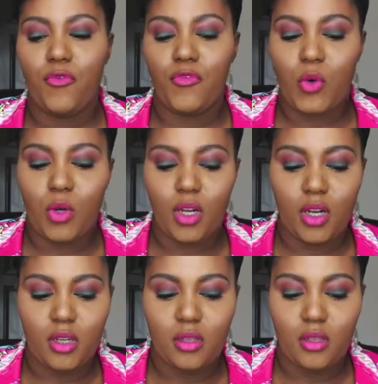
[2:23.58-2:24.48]

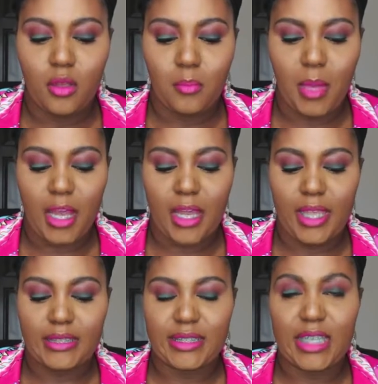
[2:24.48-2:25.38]
For
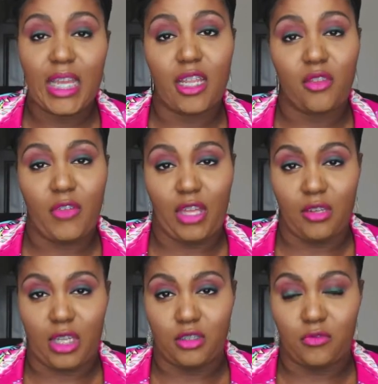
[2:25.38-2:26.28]
my setting
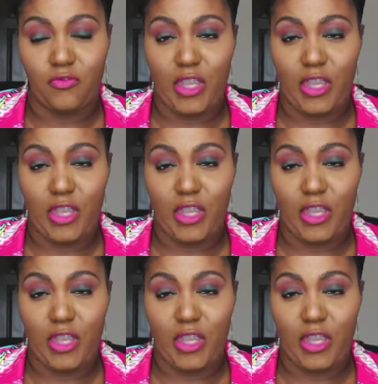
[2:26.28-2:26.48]
powders.